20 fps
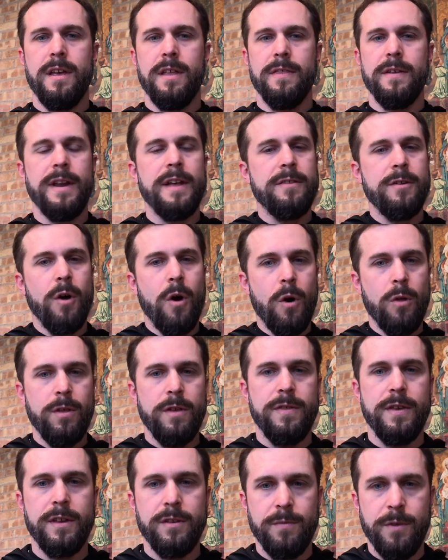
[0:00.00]
they're not the only
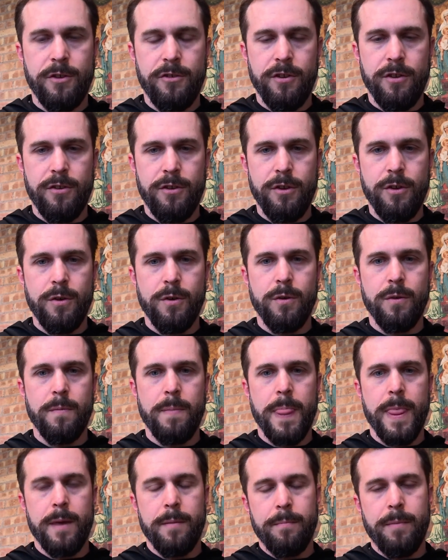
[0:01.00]
things we should do,
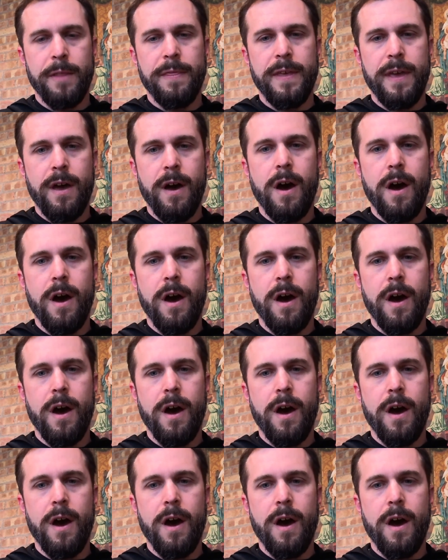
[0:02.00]
but they